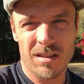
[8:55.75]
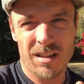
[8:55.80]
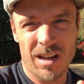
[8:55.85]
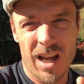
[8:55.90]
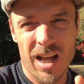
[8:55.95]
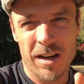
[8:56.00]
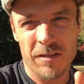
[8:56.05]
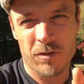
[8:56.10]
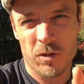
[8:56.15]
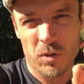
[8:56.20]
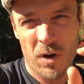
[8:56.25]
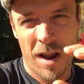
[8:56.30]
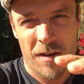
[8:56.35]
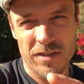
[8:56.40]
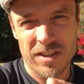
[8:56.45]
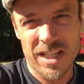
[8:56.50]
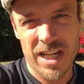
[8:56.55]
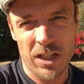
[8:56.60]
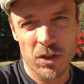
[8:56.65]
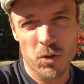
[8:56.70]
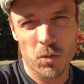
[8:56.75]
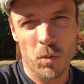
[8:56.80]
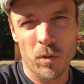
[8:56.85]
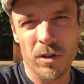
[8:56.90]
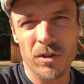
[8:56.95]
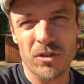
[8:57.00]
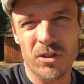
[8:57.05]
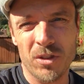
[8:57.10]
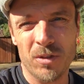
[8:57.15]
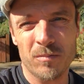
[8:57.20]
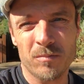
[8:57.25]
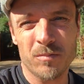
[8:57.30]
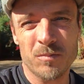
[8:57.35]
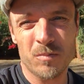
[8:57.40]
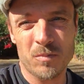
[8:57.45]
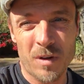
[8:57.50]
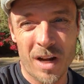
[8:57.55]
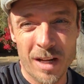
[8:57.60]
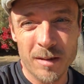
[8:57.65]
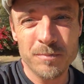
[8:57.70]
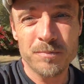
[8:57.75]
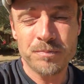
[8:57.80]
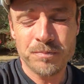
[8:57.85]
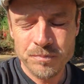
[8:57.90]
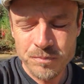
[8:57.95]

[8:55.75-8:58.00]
kind of gravitate towards you, right?